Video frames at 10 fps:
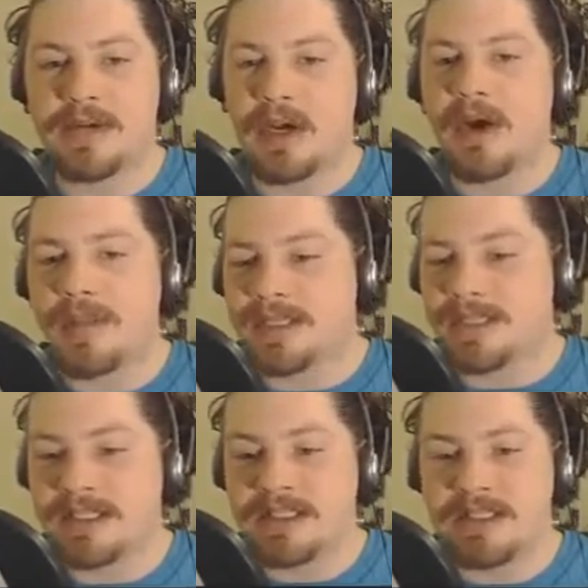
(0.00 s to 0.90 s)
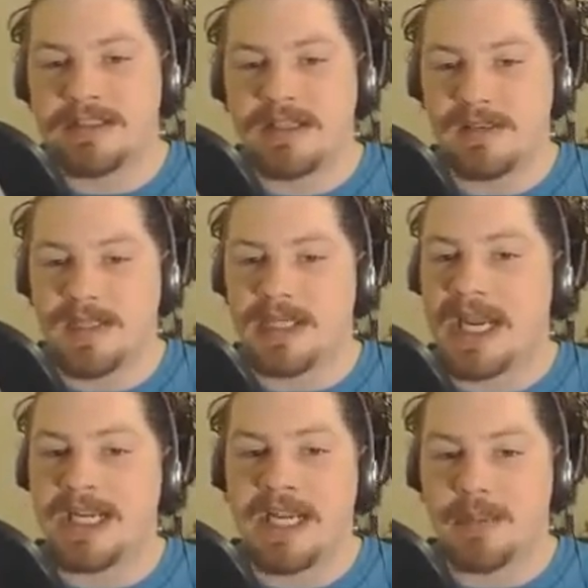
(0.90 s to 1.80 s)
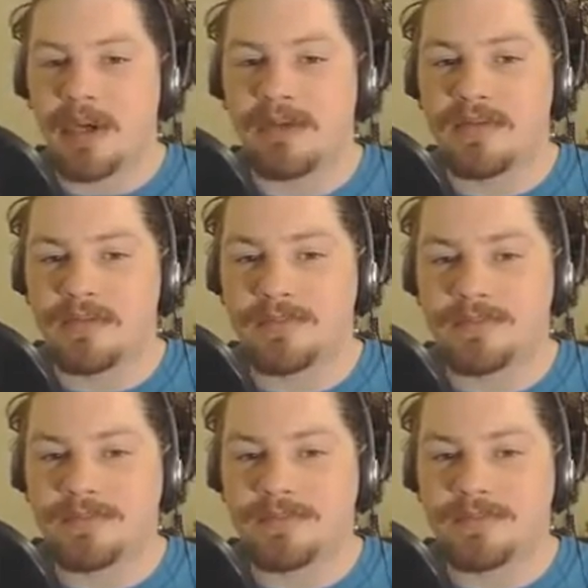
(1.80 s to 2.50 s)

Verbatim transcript: Oh, I bet you didn't. I bet your head came off.